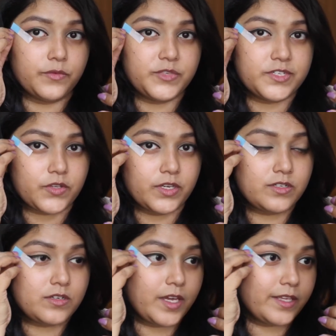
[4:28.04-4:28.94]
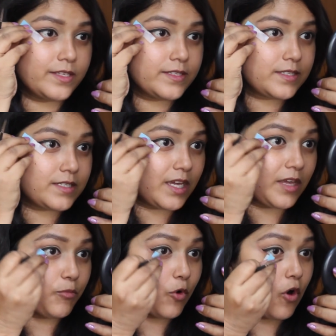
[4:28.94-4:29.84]
I'm just going to take this
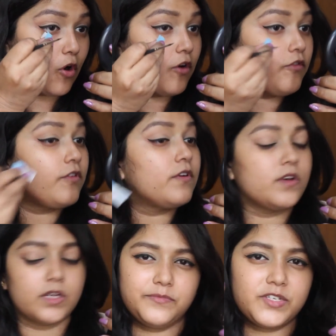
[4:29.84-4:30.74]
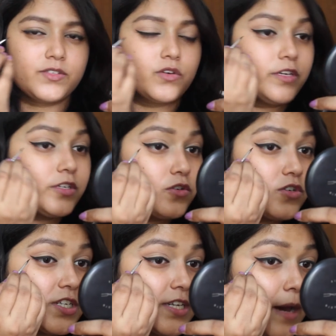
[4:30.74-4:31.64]
tape off. I'm just going
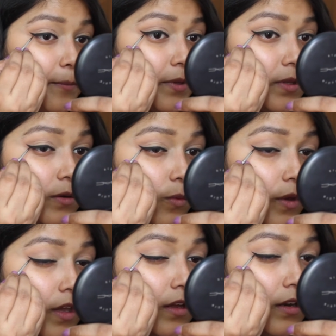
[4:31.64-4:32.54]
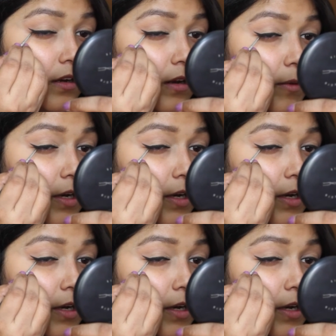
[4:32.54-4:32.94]
to sharpen the wing.